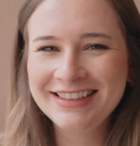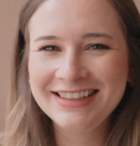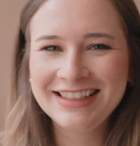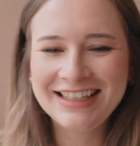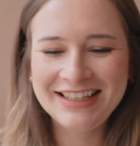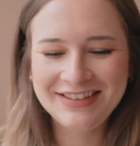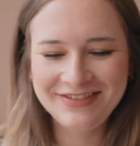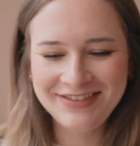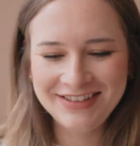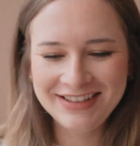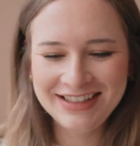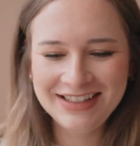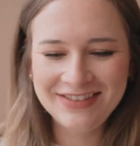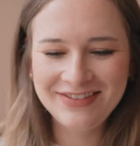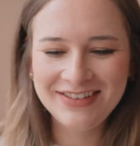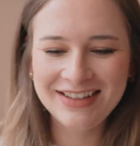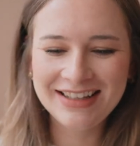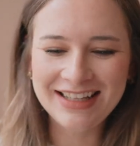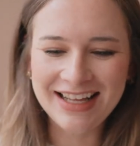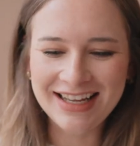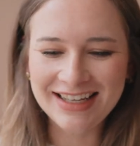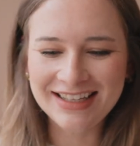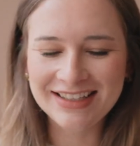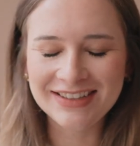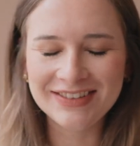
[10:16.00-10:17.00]
if you live in
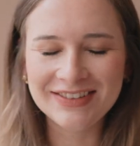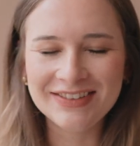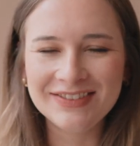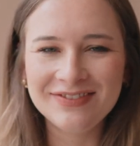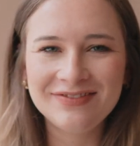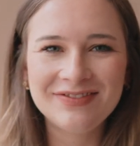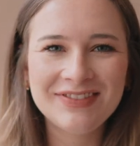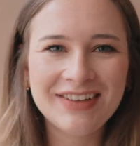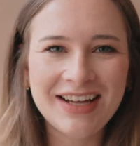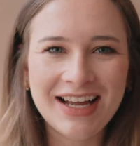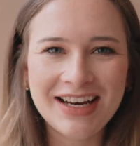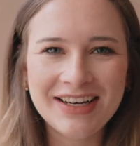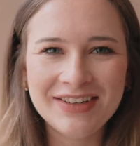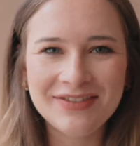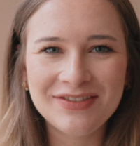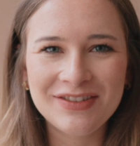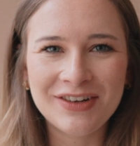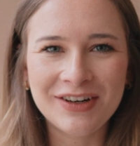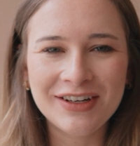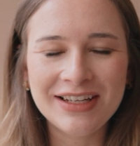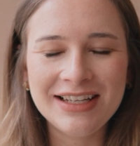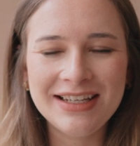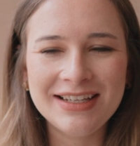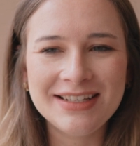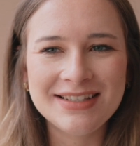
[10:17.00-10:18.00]
like a kind of
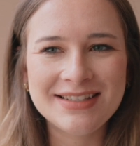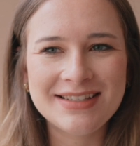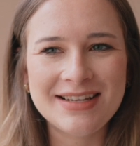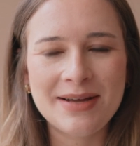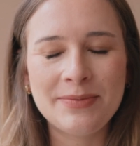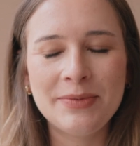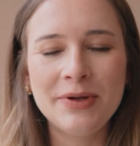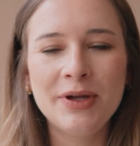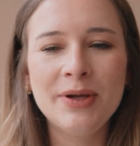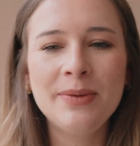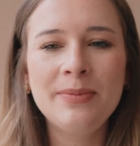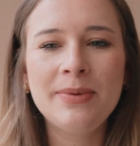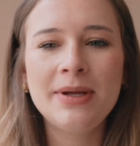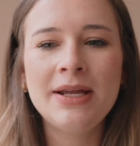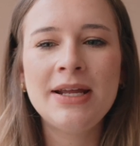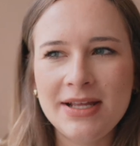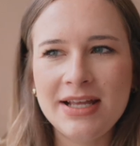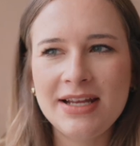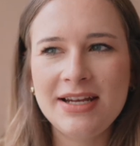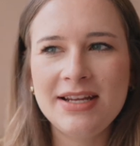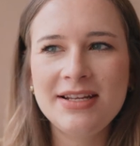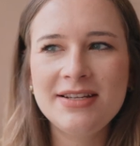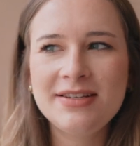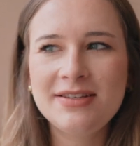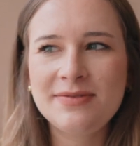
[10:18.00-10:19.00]
rockier suburb.
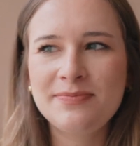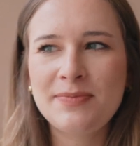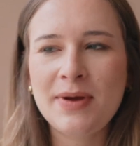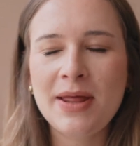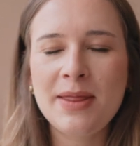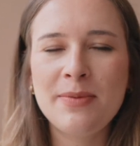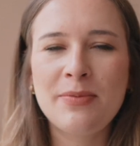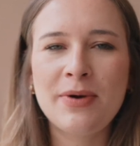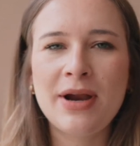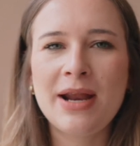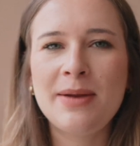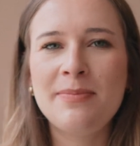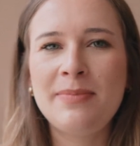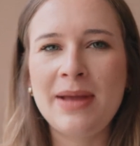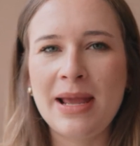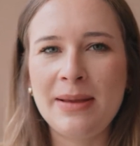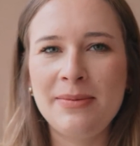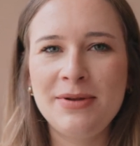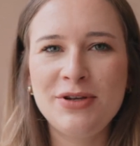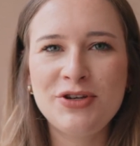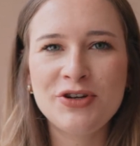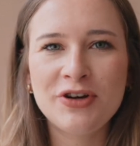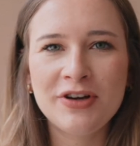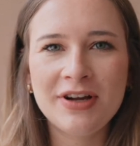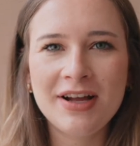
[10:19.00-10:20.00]
It is by the brand
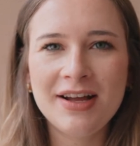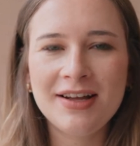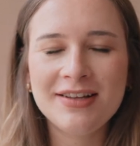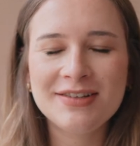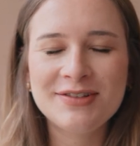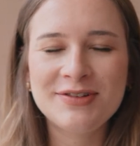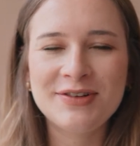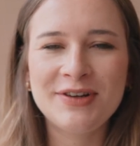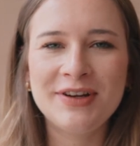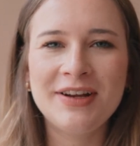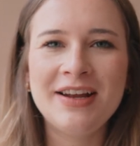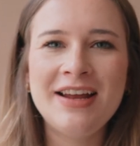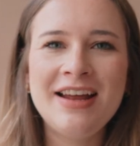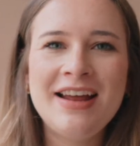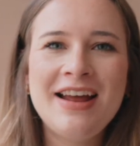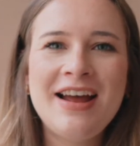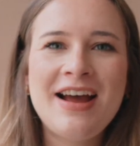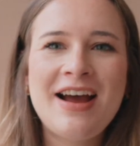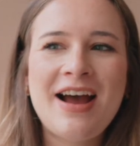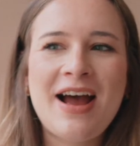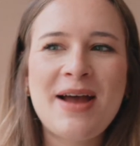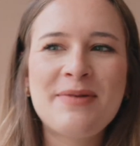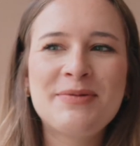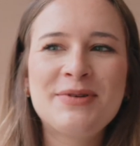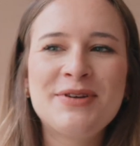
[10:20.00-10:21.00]
Baby Jogger, so
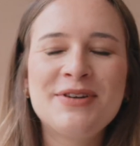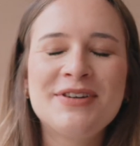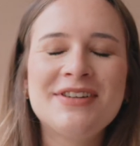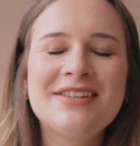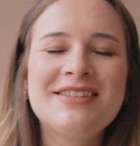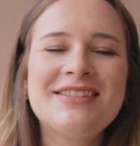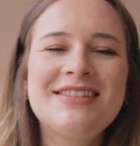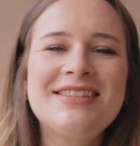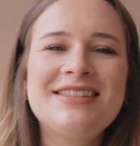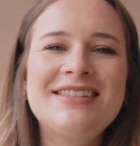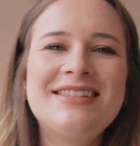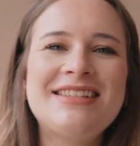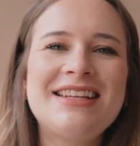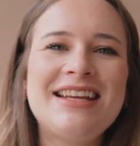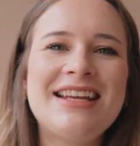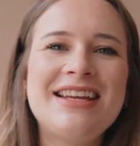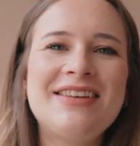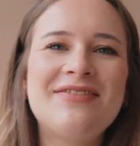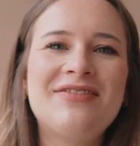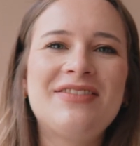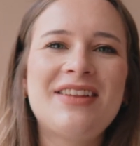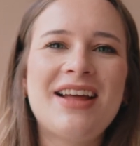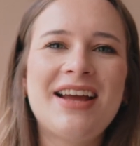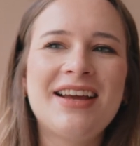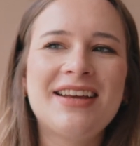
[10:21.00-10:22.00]
I'm curious to see
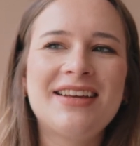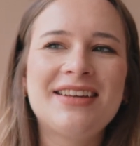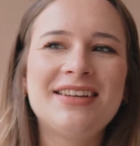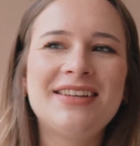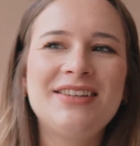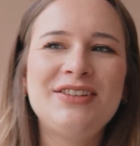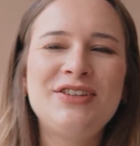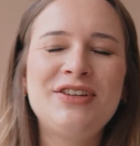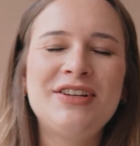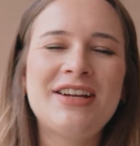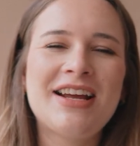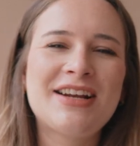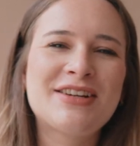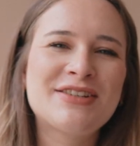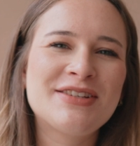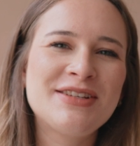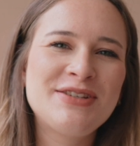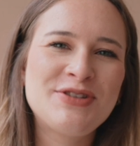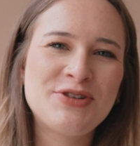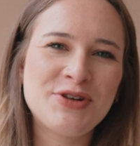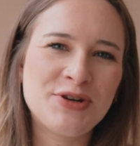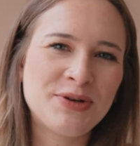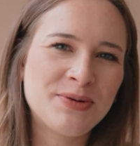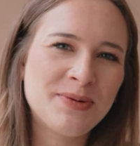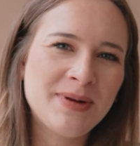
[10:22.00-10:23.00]
if like you can actually
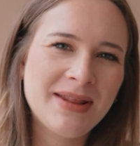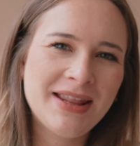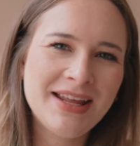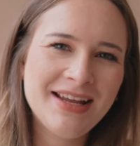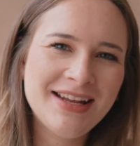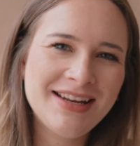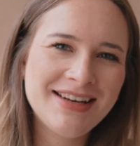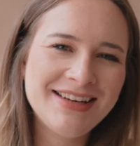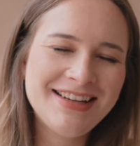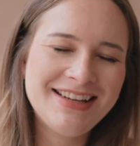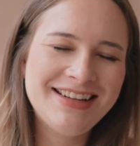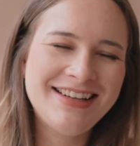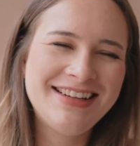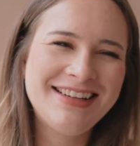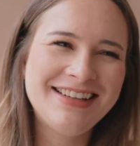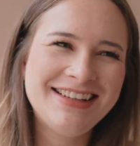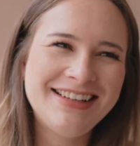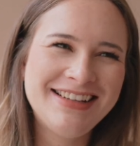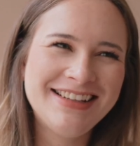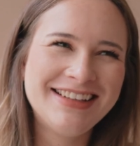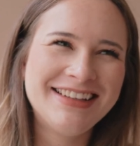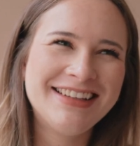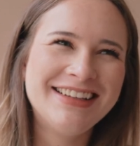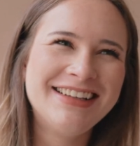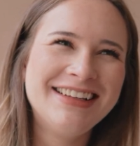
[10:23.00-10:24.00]
jog with it.
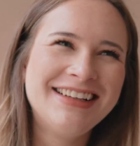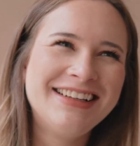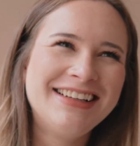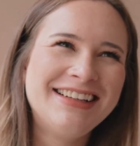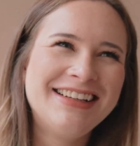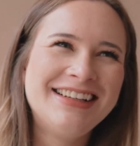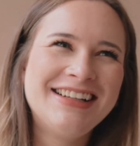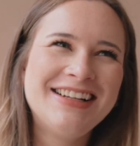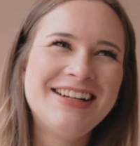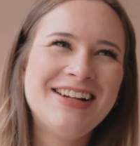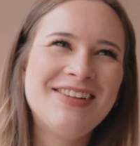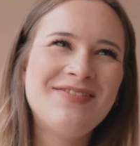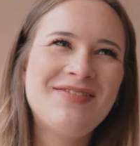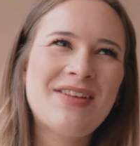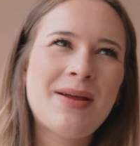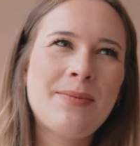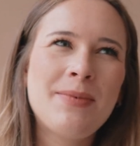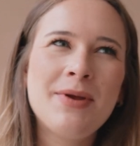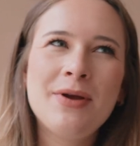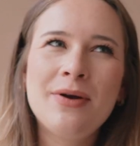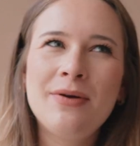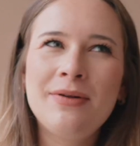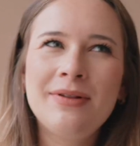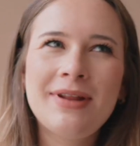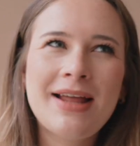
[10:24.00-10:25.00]

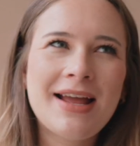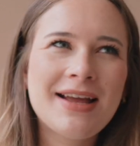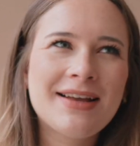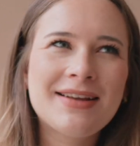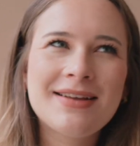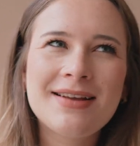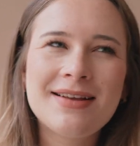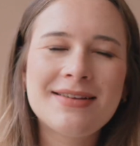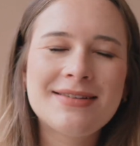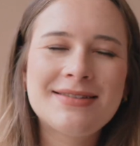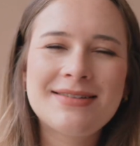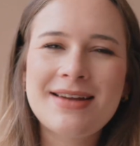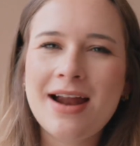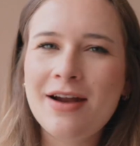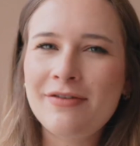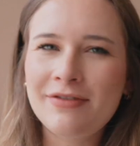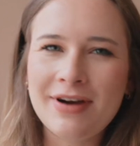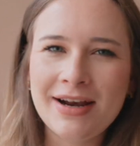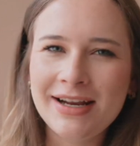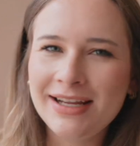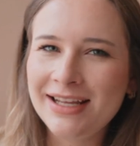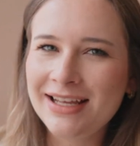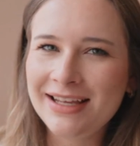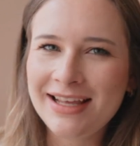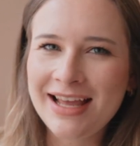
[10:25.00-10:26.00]
Maybe I'll like start
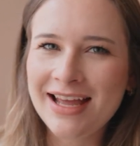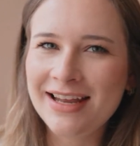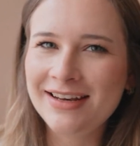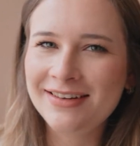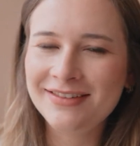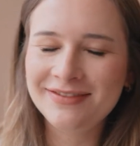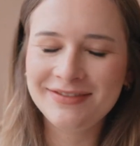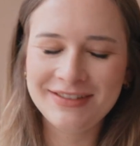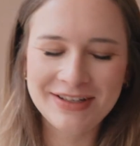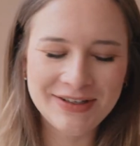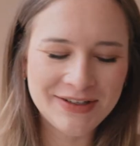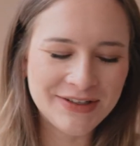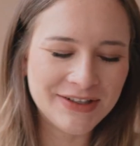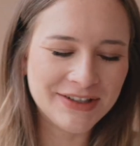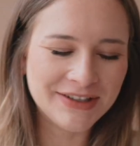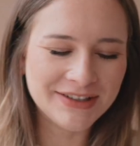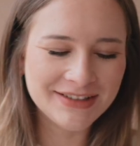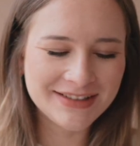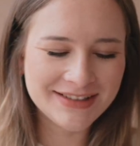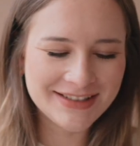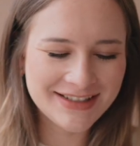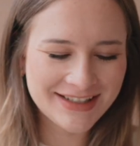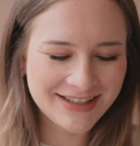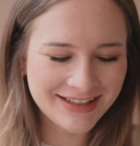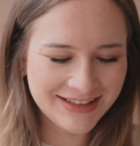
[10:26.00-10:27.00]
running again, who
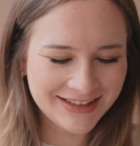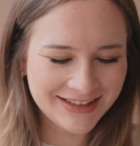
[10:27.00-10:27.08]
knows.